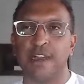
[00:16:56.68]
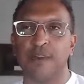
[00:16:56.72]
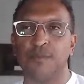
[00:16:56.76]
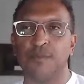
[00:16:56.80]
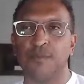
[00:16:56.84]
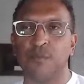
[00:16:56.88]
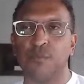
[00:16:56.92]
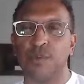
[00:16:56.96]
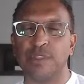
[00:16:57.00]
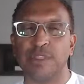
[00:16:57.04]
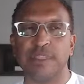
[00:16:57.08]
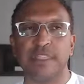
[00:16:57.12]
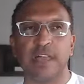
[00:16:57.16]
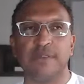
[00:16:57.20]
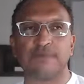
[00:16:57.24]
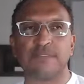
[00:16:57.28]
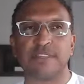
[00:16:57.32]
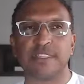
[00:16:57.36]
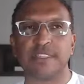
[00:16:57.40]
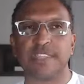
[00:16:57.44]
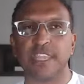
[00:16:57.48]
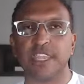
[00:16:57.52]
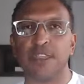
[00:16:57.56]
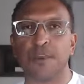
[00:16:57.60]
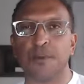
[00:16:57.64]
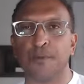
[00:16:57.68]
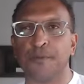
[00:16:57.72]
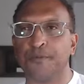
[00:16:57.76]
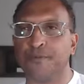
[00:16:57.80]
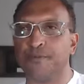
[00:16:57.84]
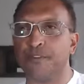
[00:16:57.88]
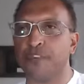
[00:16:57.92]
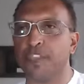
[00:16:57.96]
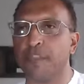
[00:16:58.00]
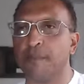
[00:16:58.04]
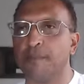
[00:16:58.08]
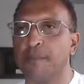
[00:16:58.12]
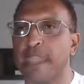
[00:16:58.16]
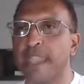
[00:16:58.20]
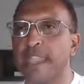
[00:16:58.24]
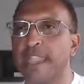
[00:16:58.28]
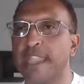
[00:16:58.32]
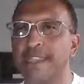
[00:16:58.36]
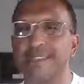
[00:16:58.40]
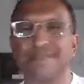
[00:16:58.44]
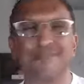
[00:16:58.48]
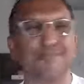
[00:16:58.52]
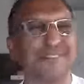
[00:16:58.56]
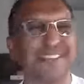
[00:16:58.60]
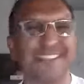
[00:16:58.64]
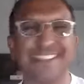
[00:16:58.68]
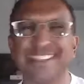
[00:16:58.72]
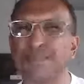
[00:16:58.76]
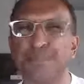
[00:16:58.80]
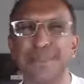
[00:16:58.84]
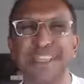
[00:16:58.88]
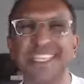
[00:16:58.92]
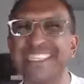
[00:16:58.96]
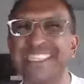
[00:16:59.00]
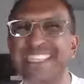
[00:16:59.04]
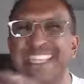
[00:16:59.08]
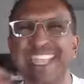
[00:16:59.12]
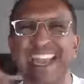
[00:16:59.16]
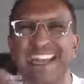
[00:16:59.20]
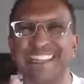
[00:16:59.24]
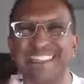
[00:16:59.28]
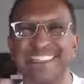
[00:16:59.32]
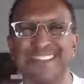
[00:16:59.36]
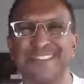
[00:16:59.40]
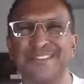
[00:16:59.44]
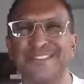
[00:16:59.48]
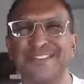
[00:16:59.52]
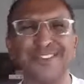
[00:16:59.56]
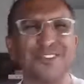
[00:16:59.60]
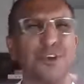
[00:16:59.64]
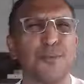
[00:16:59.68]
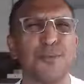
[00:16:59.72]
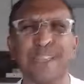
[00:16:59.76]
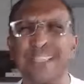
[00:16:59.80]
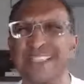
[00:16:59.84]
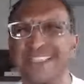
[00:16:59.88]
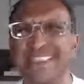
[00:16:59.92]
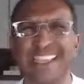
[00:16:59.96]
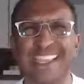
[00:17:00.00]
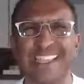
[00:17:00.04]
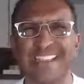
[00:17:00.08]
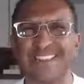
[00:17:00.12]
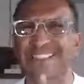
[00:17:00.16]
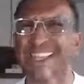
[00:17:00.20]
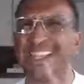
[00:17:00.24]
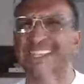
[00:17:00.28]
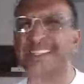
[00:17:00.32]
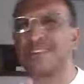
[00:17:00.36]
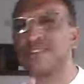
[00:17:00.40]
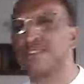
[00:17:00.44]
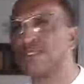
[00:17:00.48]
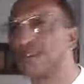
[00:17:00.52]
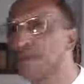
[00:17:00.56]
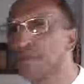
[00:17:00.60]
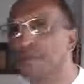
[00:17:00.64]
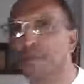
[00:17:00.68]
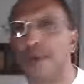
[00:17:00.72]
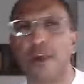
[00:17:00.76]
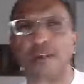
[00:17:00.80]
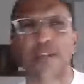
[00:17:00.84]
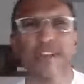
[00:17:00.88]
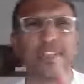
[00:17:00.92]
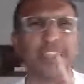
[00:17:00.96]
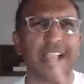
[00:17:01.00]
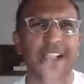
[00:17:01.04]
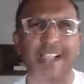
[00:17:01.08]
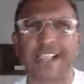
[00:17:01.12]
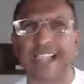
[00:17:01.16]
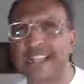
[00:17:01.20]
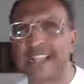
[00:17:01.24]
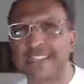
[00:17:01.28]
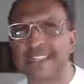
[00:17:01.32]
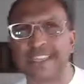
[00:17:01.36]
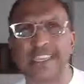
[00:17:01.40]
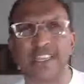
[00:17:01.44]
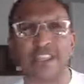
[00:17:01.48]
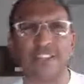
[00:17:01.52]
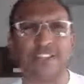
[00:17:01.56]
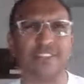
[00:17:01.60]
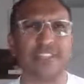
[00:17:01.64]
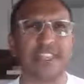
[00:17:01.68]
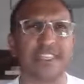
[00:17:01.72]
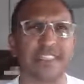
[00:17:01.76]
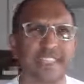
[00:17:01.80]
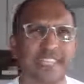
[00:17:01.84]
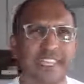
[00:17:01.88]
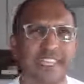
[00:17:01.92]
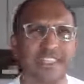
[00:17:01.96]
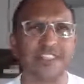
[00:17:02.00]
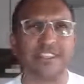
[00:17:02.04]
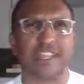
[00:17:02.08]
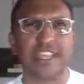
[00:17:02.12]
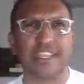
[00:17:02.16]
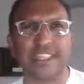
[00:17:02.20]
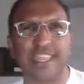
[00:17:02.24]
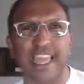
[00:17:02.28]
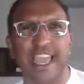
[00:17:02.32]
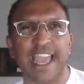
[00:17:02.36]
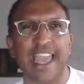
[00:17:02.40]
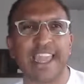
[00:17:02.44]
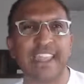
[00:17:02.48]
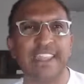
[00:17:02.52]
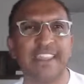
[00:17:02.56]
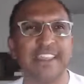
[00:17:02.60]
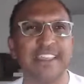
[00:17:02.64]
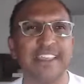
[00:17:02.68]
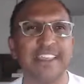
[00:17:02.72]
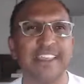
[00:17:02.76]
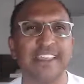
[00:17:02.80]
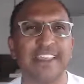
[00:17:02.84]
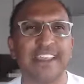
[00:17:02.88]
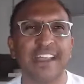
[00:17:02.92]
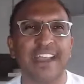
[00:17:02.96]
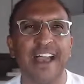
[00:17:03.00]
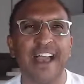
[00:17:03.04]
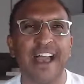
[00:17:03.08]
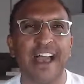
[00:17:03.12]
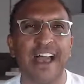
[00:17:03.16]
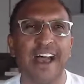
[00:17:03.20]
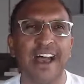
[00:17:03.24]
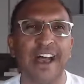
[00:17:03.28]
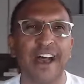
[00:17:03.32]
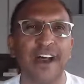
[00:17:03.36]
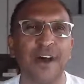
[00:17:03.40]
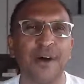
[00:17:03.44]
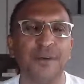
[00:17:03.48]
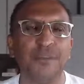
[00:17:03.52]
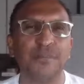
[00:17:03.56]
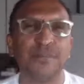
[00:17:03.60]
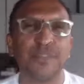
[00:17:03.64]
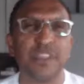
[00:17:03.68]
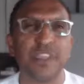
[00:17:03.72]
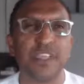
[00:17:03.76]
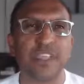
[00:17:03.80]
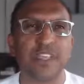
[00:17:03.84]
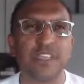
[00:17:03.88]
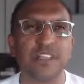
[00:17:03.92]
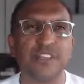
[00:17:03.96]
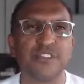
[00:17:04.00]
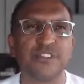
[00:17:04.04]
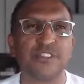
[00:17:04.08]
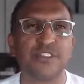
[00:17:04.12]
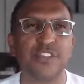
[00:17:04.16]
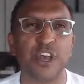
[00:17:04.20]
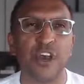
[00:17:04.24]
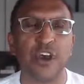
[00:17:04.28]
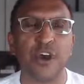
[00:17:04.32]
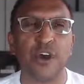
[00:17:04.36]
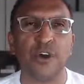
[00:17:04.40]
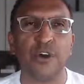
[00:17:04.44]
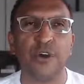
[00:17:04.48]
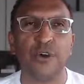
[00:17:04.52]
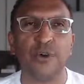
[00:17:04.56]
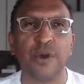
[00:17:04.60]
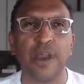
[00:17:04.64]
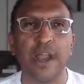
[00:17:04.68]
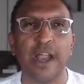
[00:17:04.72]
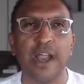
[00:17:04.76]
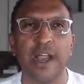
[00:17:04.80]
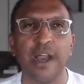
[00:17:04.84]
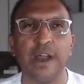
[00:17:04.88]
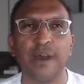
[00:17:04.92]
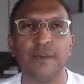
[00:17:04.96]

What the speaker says: would love to see you if you can make it. It's busy out there. So many things. You got a Zoom party, you got cocktails, you got this, you got that. So